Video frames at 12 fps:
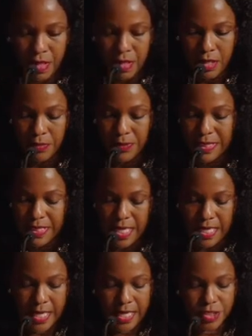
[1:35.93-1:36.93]

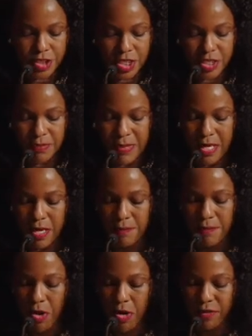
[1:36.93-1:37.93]
Louisiana had just become
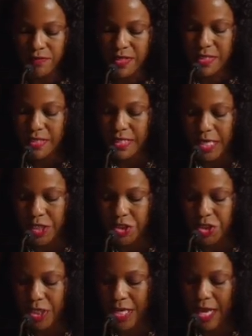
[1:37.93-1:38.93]
part of this
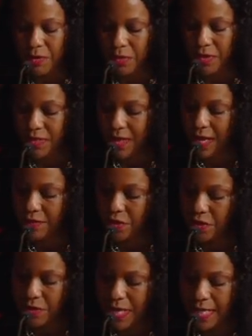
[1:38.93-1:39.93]
nation, and with that, the
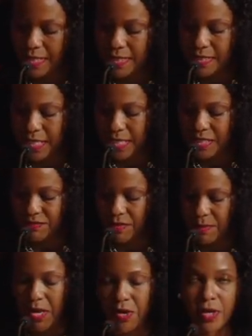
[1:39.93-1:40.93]
United States of
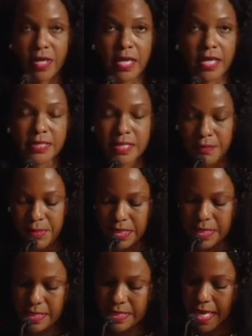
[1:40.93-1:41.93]
America had doubled
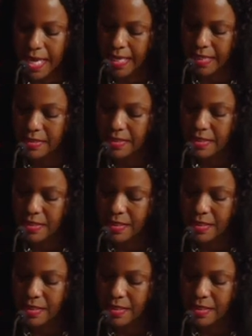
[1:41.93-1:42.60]
in size.